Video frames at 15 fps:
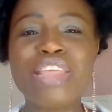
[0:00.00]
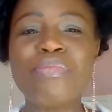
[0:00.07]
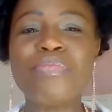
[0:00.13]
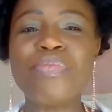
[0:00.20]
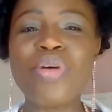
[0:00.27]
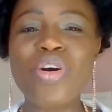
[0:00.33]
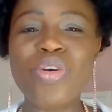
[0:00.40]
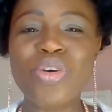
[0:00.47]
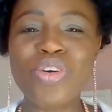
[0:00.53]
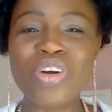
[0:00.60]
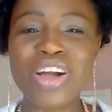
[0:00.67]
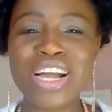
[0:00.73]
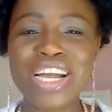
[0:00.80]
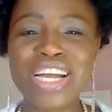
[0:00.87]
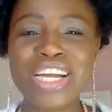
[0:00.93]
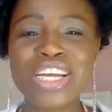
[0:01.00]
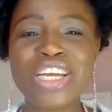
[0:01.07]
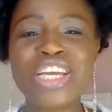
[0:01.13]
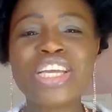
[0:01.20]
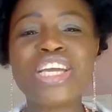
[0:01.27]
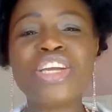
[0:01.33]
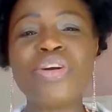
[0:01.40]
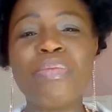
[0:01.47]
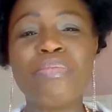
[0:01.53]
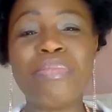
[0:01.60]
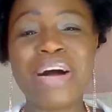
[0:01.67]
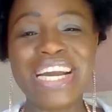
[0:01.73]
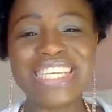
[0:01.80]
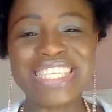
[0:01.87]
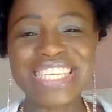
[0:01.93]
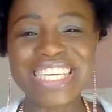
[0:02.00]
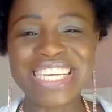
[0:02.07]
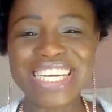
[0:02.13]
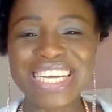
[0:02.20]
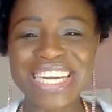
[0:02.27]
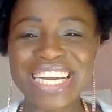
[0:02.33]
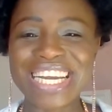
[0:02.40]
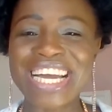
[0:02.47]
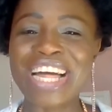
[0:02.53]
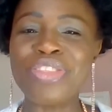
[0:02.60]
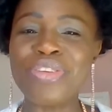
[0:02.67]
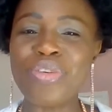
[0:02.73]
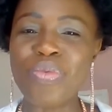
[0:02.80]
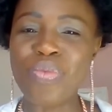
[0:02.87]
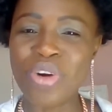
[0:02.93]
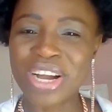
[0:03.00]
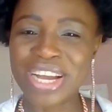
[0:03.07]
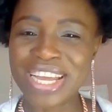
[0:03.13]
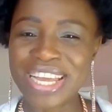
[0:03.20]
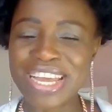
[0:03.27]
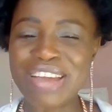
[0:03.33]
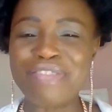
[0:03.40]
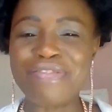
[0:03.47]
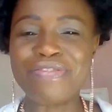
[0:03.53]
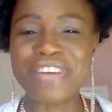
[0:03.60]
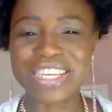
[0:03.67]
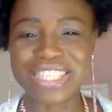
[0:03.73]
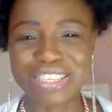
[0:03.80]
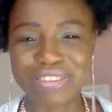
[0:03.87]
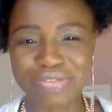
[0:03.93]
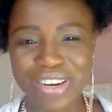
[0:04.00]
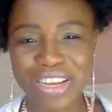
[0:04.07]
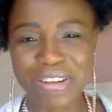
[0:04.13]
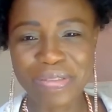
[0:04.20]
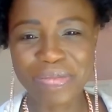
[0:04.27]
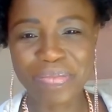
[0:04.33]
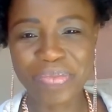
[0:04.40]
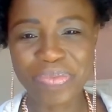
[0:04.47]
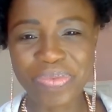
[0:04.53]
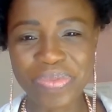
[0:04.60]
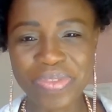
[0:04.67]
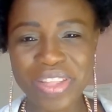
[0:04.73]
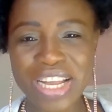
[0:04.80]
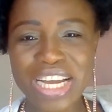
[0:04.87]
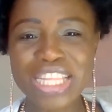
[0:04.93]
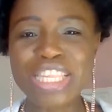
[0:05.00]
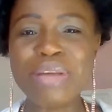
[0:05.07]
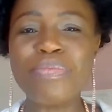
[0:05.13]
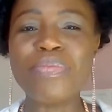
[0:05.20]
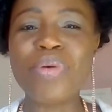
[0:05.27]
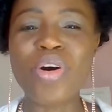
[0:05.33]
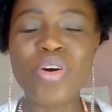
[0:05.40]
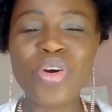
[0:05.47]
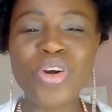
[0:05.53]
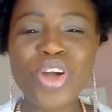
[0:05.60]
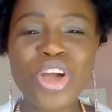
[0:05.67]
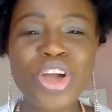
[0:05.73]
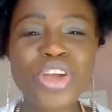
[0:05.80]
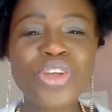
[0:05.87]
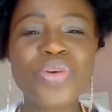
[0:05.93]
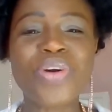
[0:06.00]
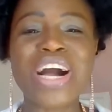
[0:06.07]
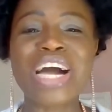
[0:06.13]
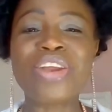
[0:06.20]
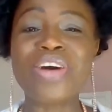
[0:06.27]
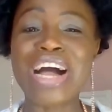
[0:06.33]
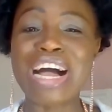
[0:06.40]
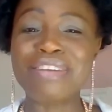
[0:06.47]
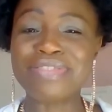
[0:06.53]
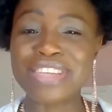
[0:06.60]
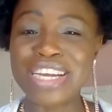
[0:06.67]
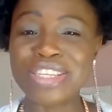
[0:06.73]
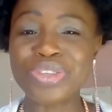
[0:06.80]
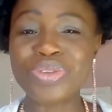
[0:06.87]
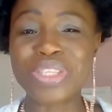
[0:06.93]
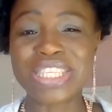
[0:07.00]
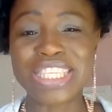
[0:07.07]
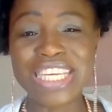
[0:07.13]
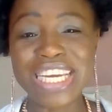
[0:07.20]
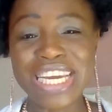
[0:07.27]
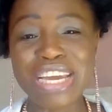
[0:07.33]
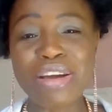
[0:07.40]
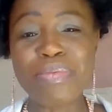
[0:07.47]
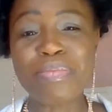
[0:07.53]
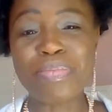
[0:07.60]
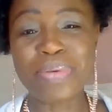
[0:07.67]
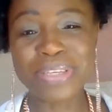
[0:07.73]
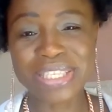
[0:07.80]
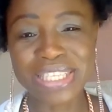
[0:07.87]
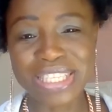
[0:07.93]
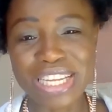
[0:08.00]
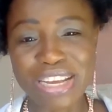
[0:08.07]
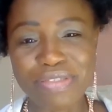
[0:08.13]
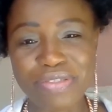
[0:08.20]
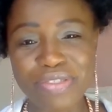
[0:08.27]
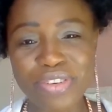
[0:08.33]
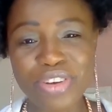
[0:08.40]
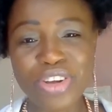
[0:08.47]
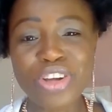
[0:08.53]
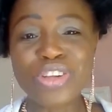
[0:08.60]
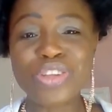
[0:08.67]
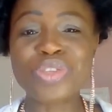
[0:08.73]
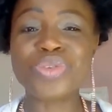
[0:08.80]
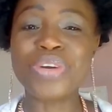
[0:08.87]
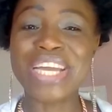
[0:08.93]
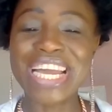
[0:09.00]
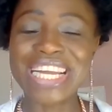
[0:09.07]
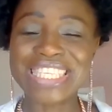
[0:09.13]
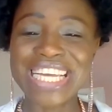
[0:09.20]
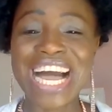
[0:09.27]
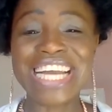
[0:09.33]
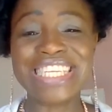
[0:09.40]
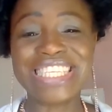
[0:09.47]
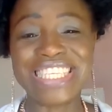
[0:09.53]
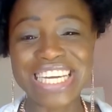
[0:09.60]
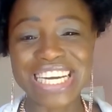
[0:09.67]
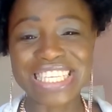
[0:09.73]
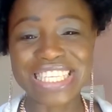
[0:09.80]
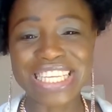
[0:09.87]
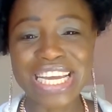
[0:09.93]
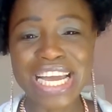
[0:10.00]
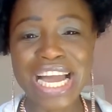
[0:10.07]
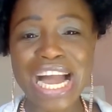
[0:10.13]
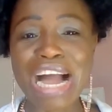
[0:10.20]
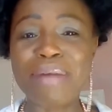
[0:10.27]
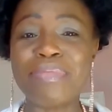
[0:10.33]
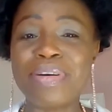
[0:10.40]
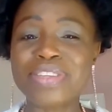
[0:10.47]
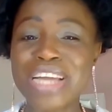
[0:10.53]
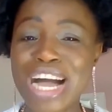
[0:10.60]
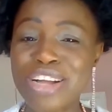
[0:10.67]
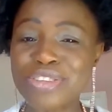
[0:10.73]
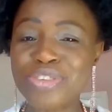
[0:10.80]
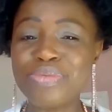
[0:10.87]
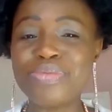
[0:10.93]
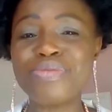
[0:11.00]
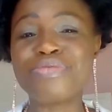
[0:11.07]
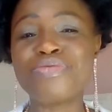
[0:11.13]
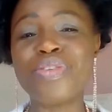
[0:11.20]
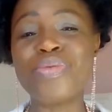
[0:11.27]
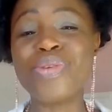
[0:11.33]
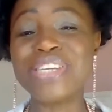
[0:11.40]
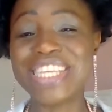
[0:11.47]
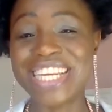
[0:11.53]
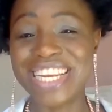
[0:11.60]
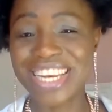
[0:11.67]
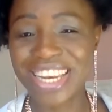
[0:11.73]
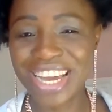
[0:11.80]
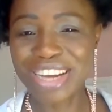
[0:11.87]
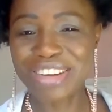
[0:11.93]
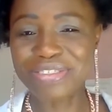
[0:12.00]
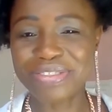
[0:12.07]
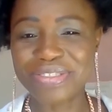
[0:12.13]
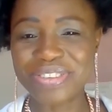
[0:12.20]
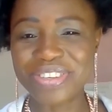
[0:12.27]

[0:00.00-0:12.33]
the more your mind cannot work effectively, the more you cannot have time to think positive, to get ideas about how to move forward in life.